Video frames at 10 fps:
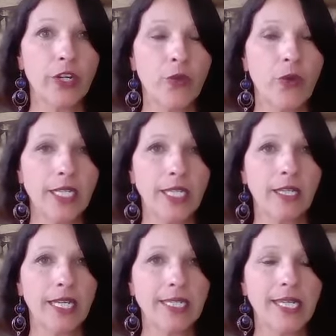and you walk down
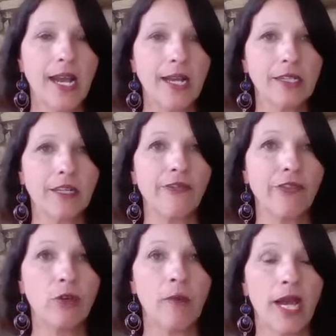that toxic
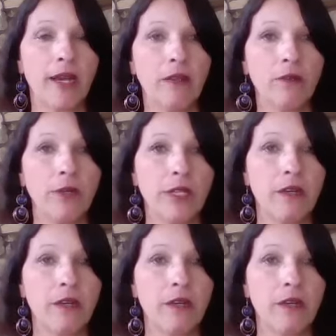fume aisle with